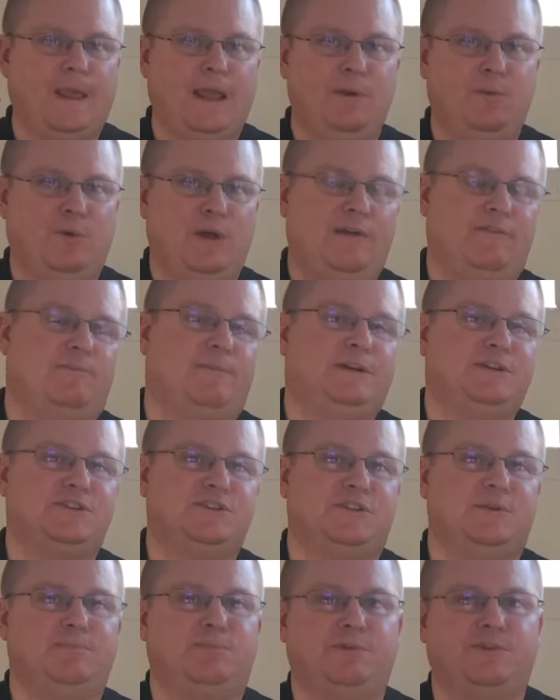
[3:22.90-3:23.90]
and we'll have a much
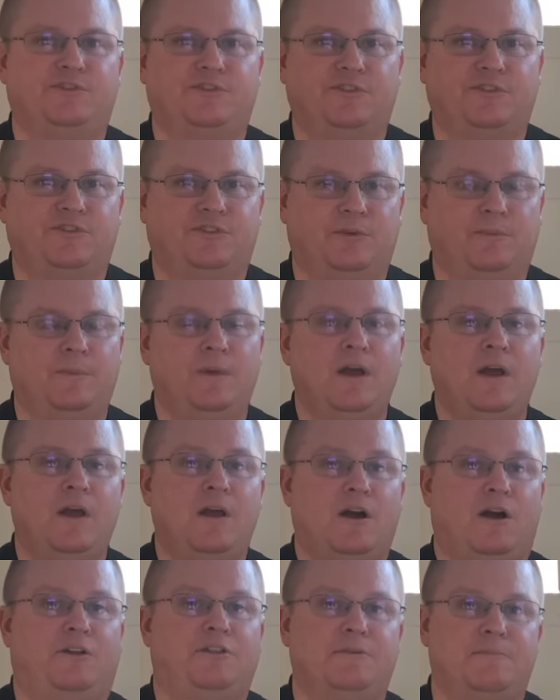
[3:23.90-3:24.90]
simpler system
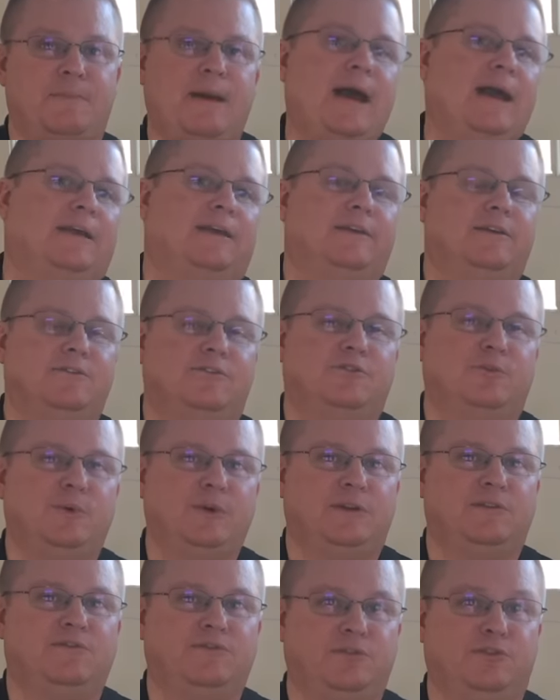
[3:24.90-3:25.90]
on the back end so
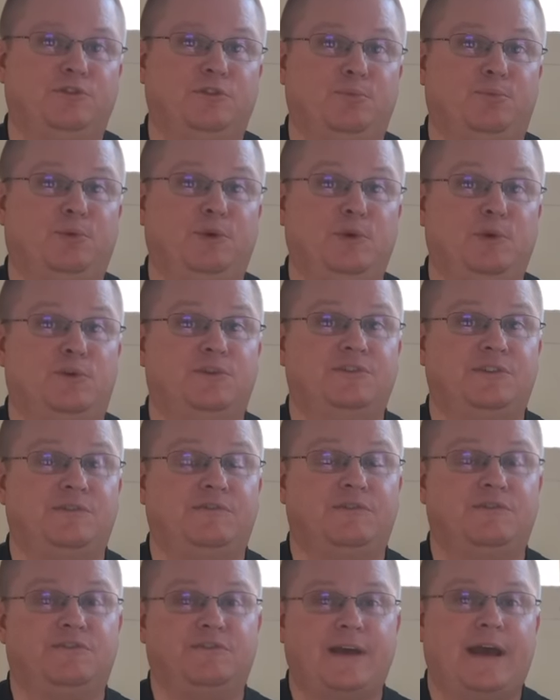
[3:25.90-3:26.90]
we can fill your pre-orders
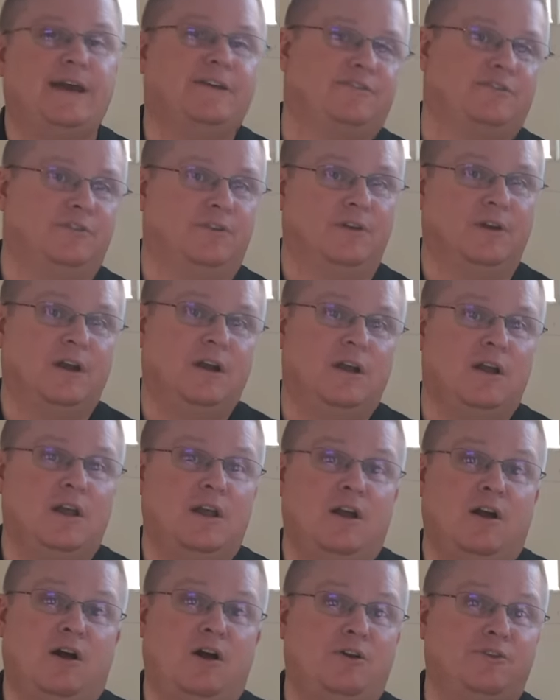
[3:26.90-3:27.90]
even faster.
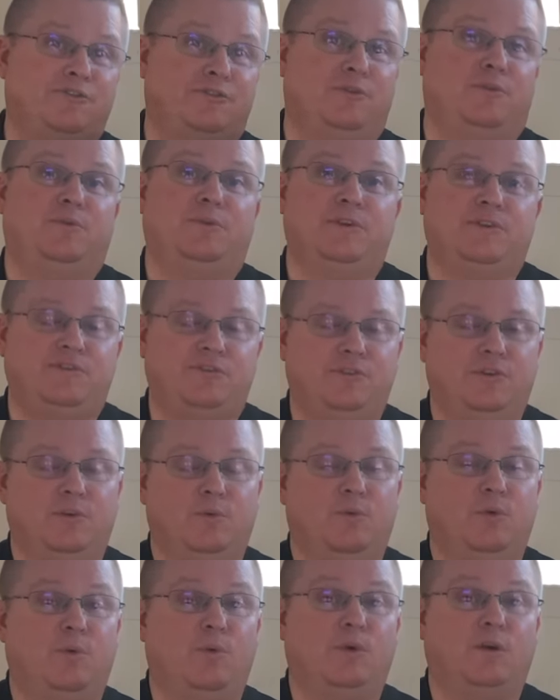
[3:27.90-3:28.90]
Also this
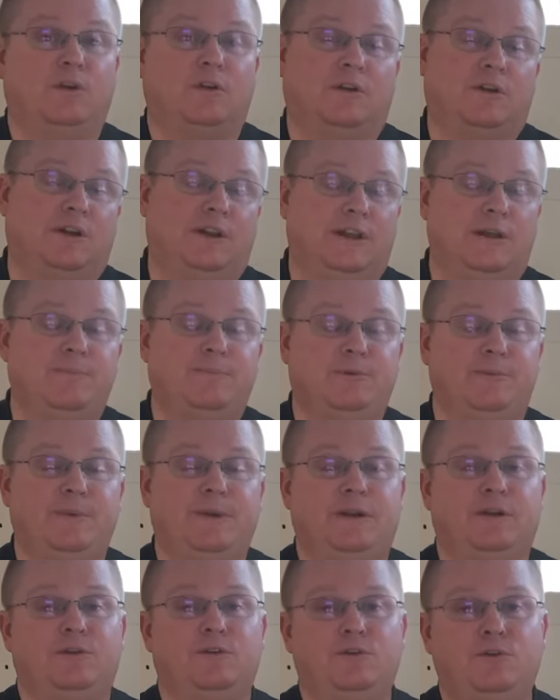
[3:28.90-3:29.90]
year, we're going to
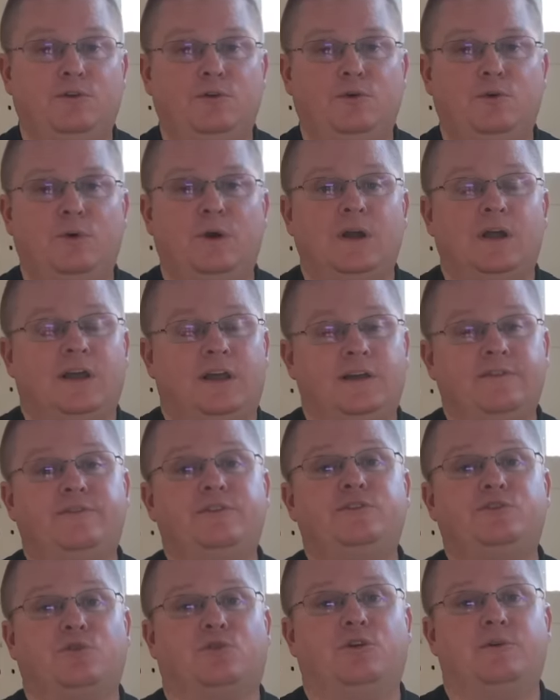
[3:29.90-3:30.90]
implement a new
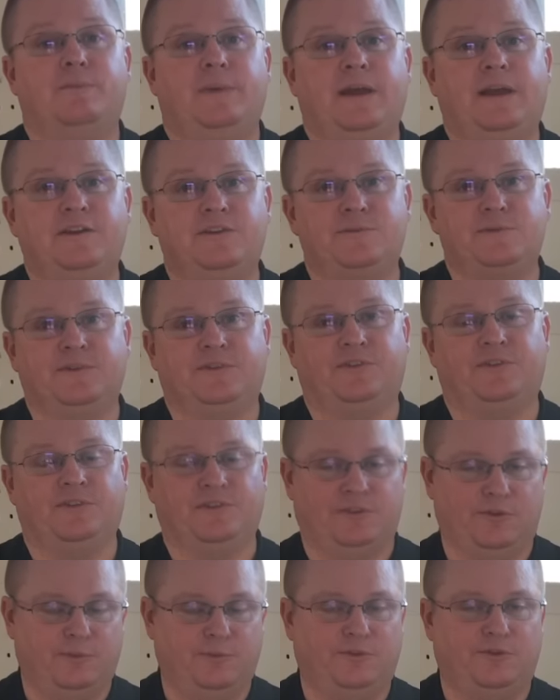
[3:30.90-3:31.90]
inventory management
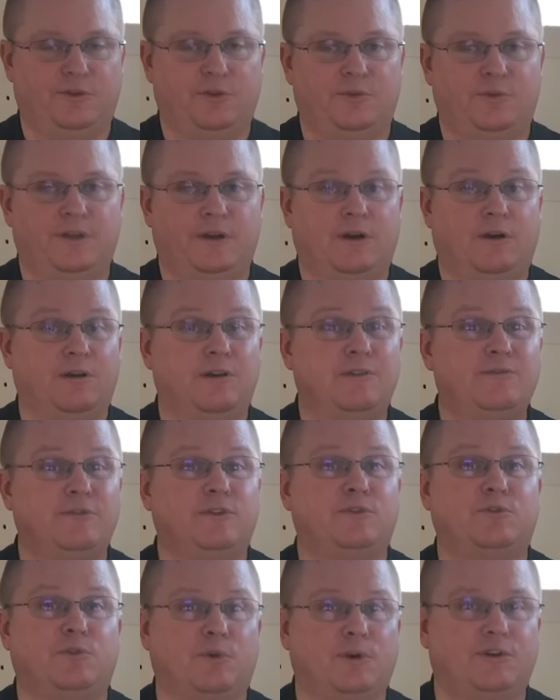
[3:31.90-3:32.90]
system so that our
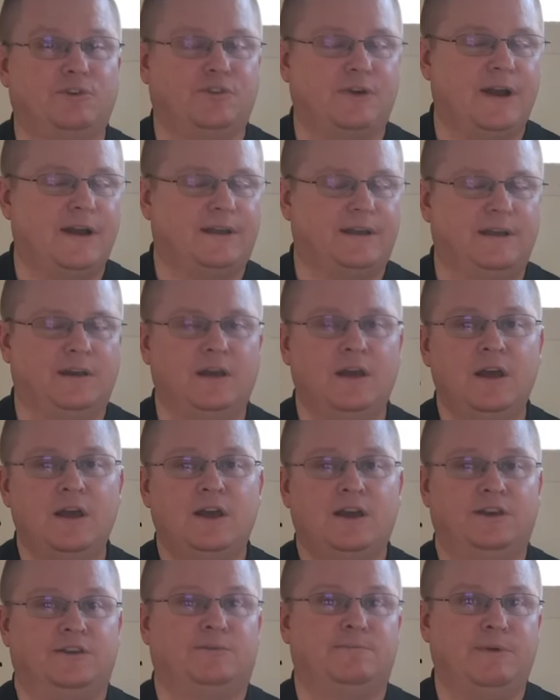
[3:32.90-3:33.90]
inventory tracking
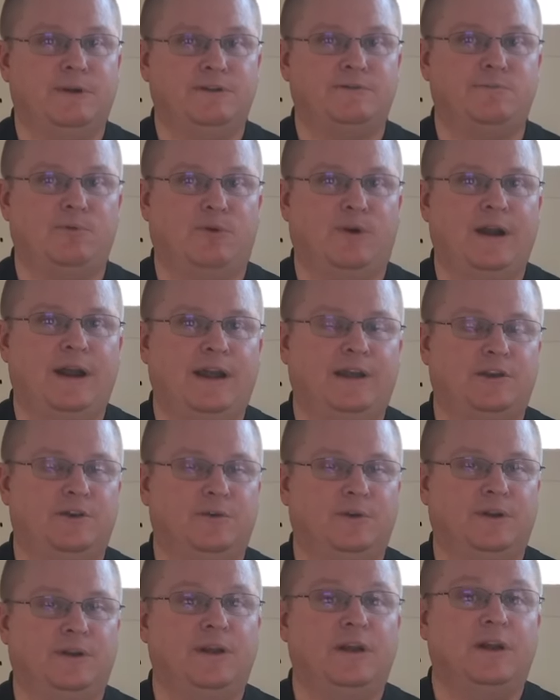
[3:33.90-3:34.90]
is much more
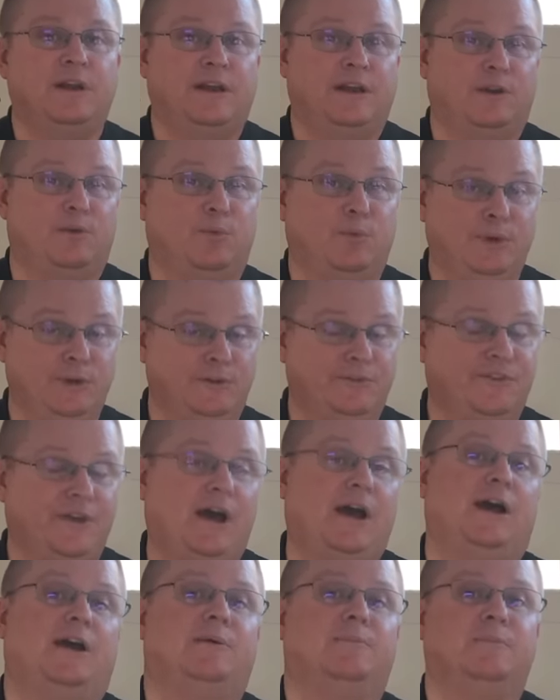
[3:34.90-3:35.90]
accurate in real
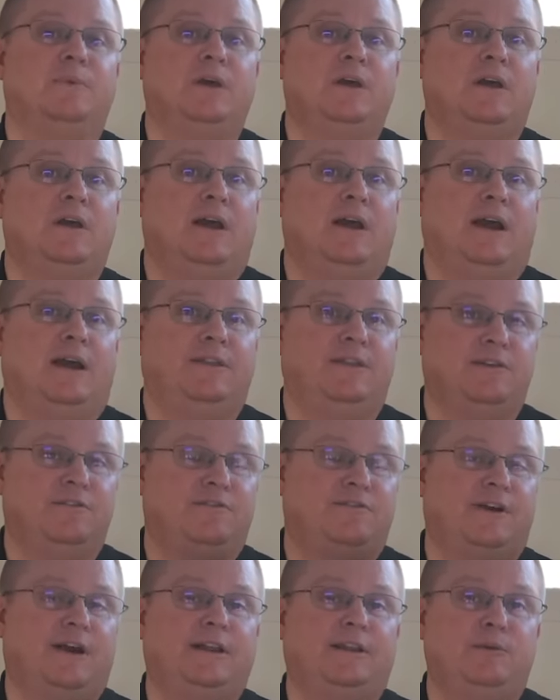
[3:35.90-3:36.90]
time. And
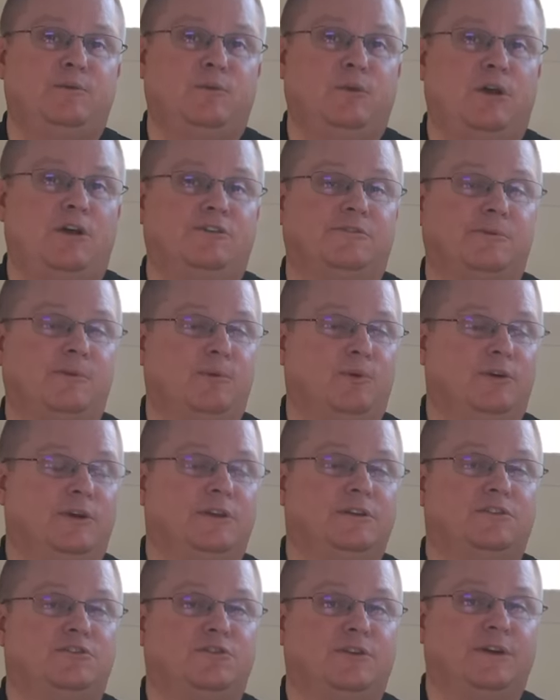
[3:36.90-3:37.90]
then finally, we'll also be
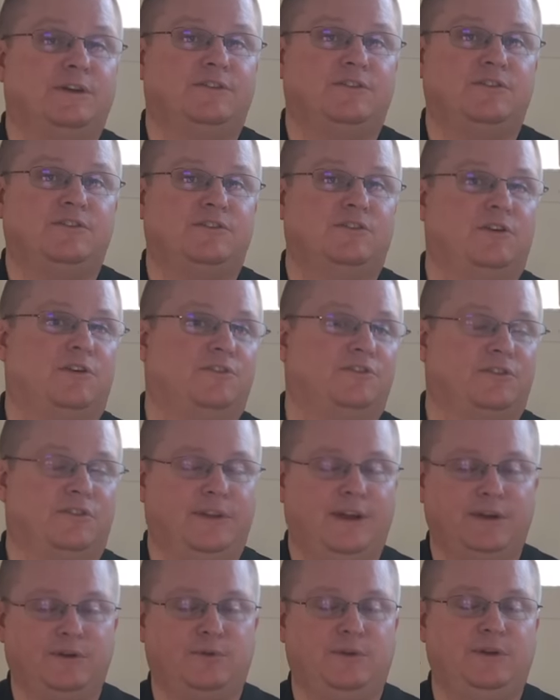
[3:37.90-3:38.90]
working to transition our
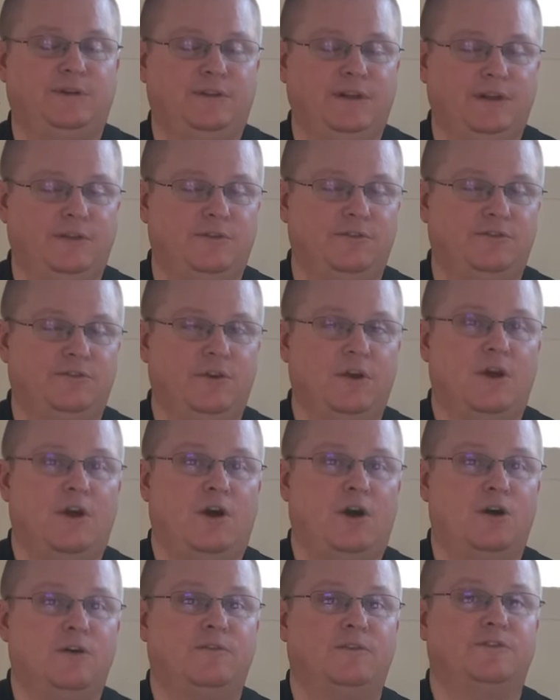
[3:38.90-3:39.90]
select retailers
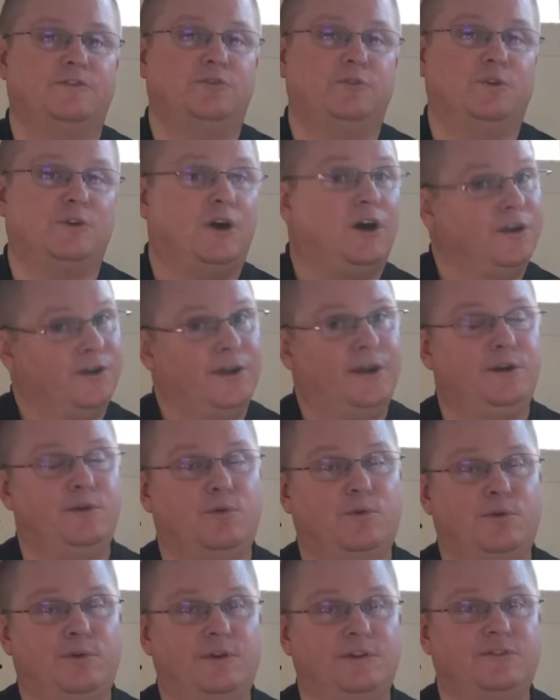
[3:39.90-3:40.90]
over to an online
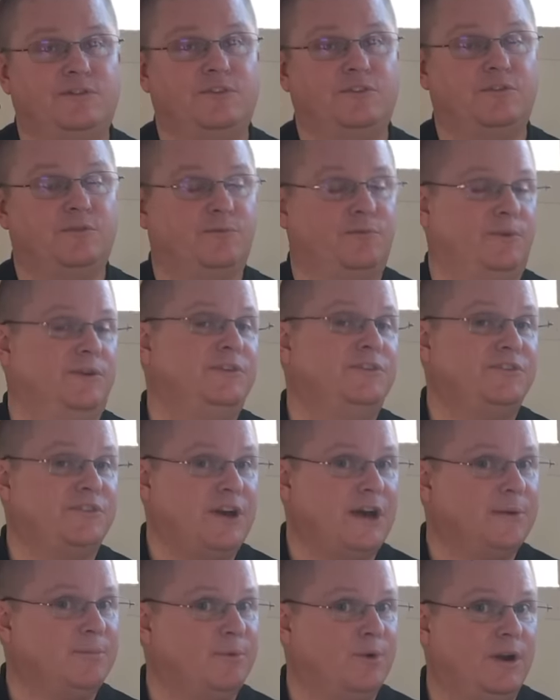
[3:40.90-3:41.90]
ordering system for
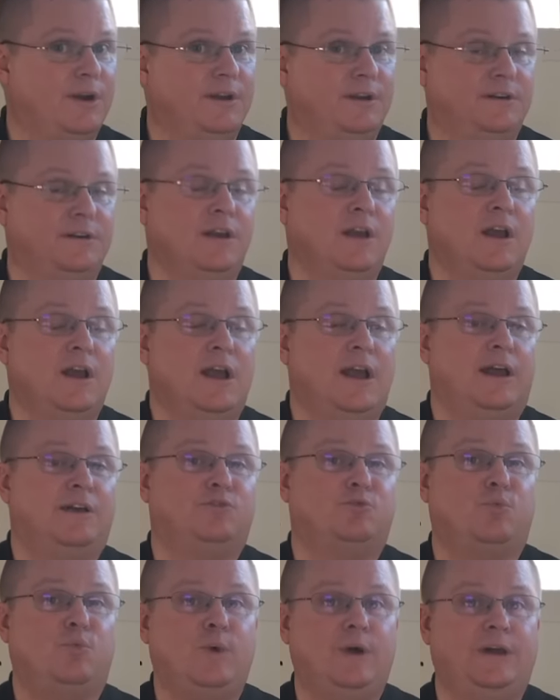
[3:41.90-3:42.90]
in-stock product
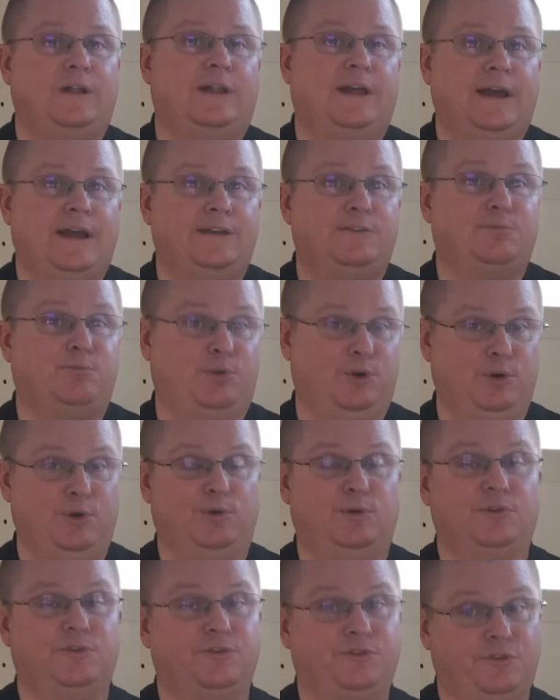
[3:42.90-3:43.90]
as well as
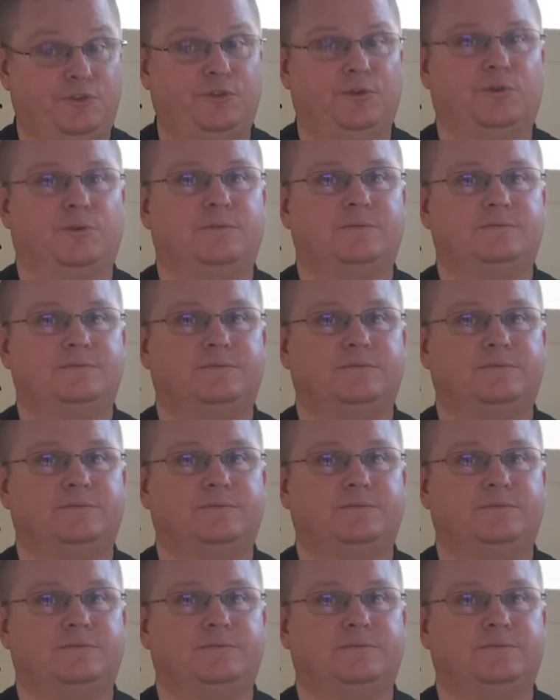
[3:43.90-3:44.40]
pre-orders too.